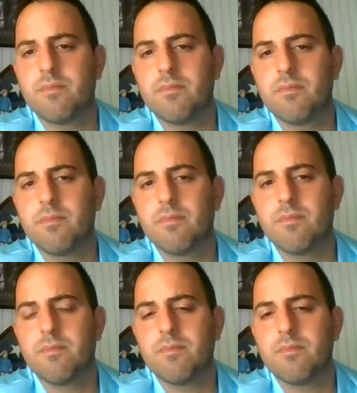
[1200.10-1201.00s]

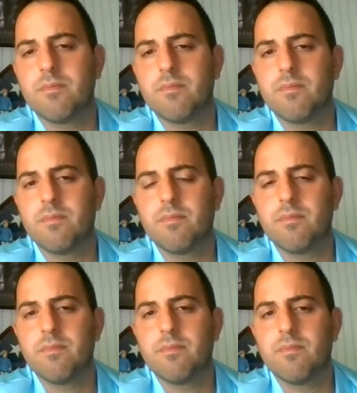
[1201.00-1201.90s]

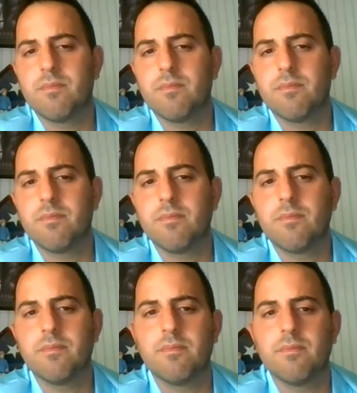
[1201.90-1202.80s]

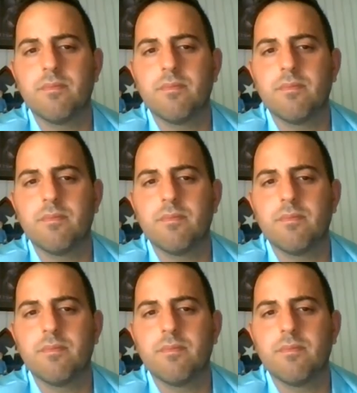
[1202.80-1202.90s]
The person shown says nothing.